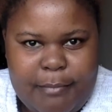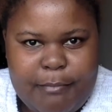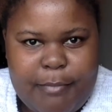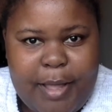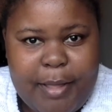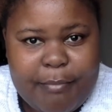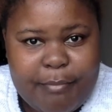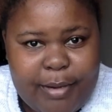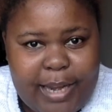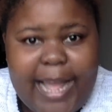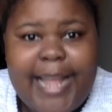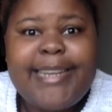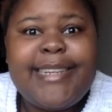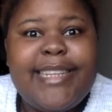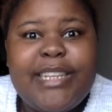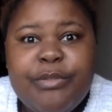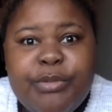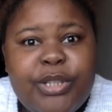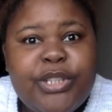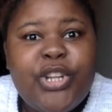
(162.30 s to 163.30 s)
By blunt,
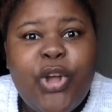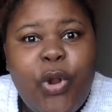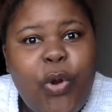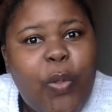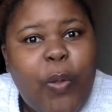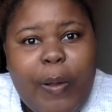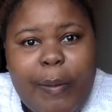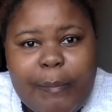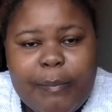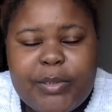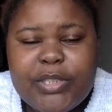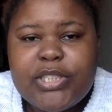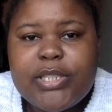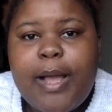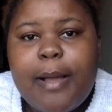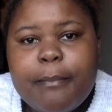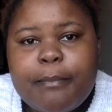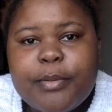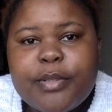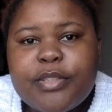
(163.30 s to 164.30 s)
it will no longer be
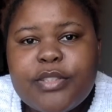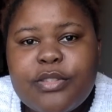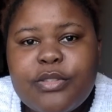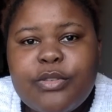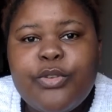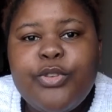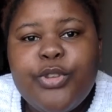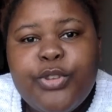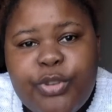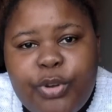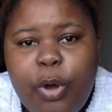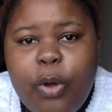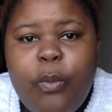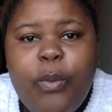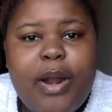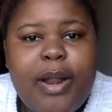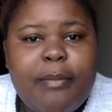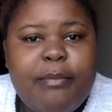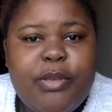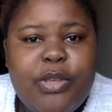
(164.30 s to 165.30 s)
sharp, so you don't
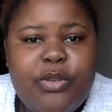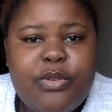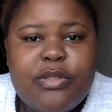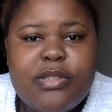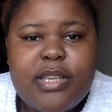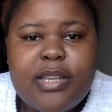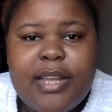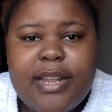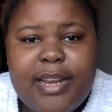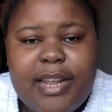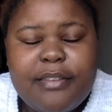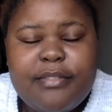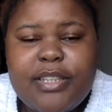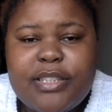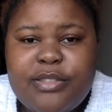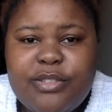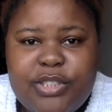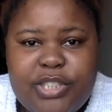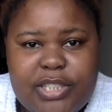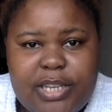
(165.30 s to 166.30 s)
want to be using a knife
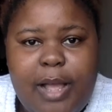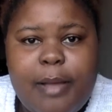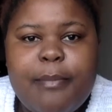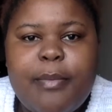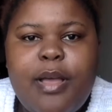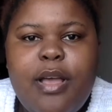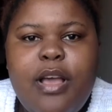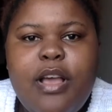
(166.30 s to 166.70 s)
that's not sharp.